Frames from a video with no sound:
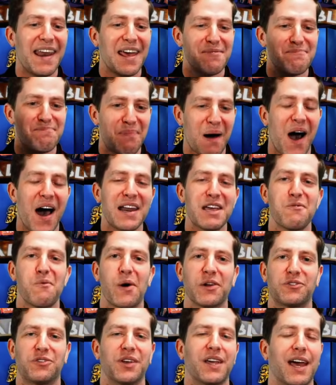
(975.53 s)
And Bonnie
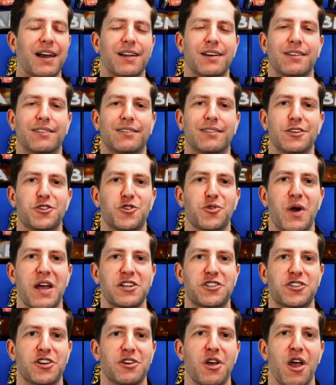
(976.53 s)
once again in a
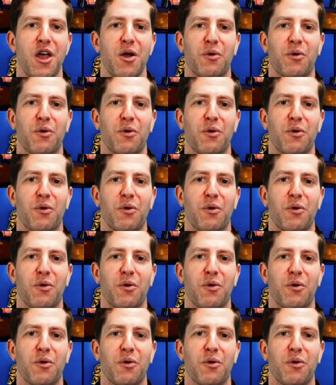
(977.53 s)
situation